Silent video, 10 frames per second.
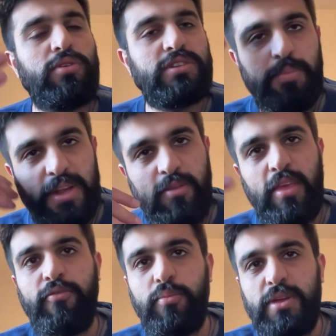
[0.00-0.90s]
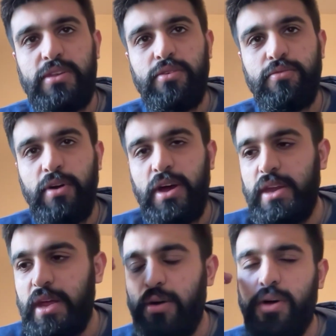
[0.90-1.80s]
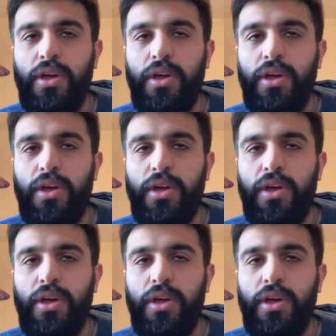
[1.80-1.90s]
What's the best thing for me to do right now?